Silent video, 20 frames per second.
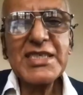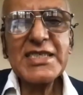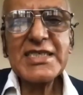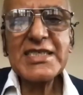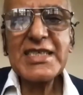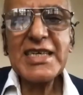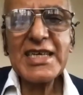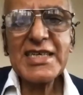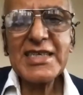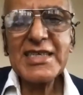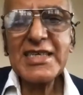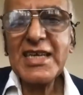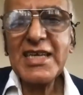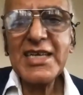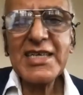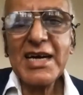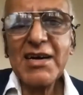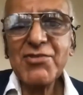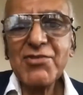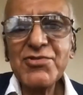
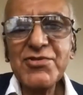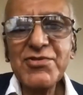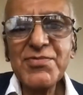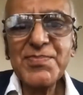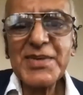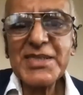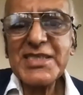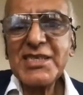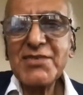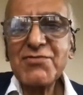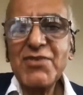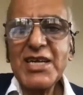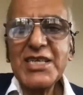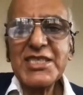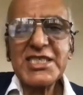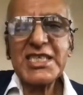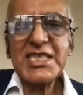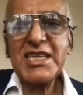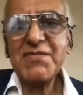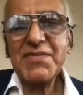technique, how to present
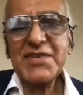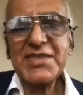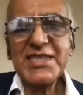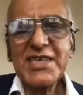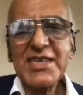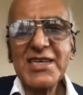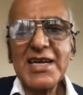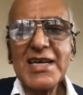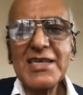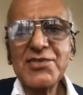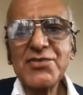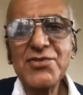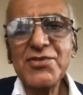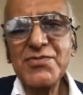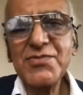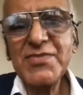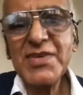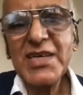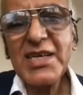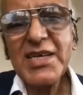oneself in the
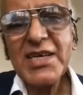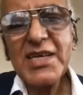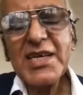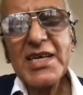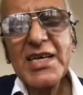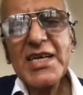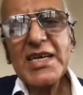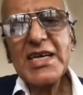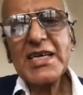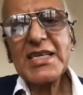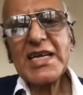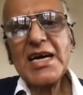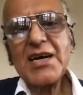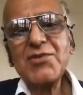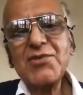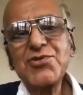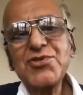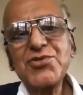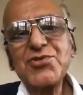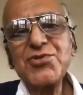classroom, and how
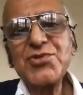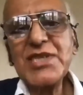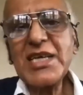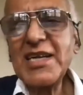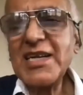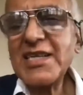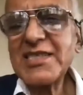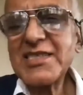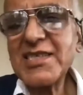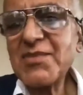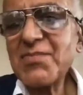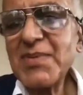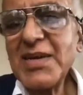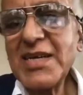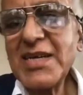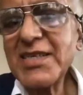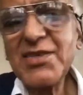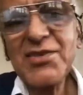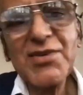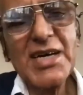to do the lesson
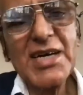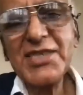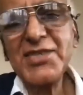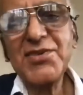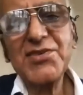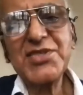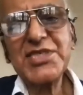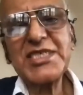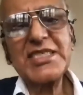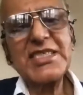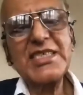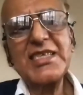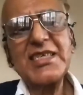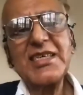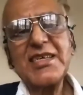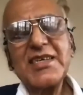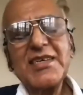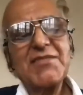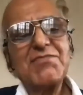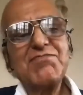planning. No, I don't see
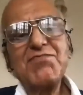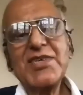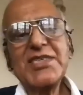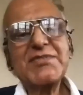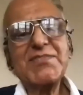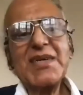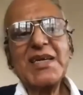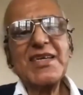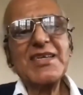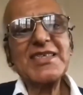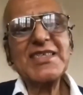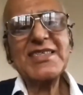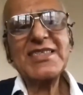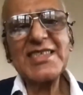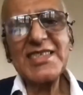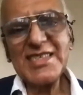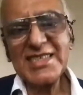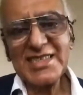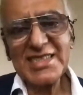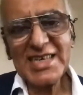much
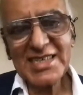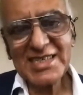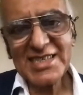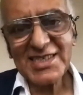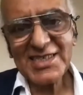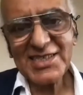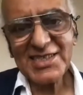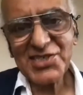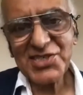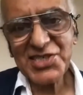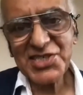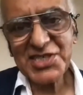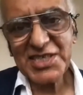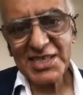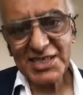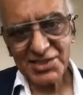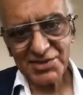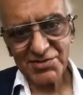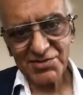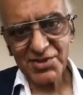validity in that at this
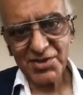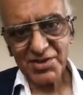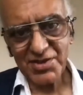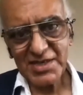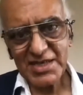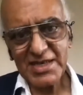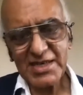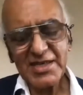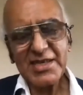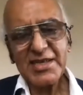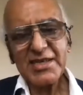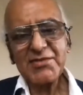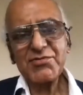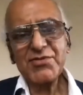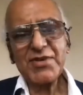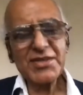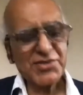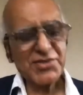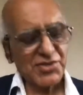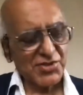stage talk. We
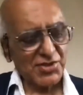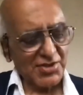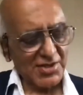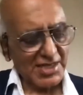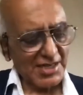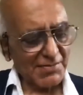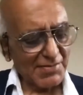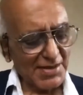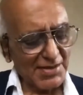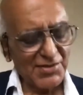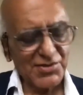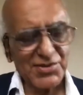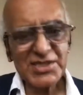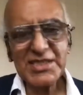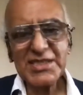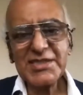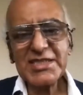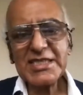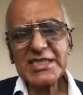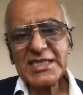want to talk about
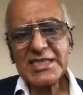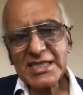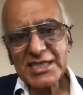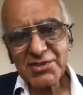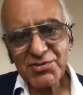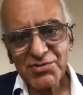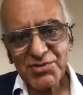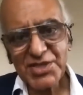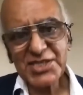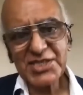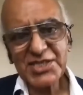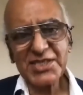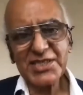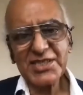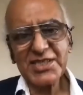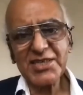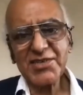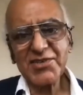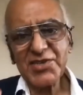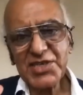the situation,
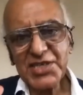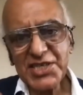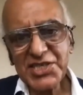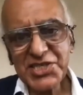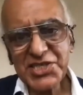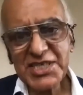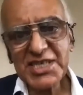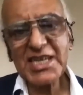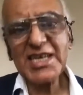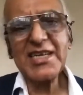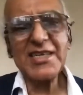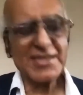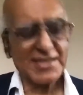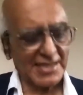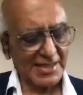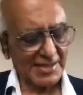the conditionality,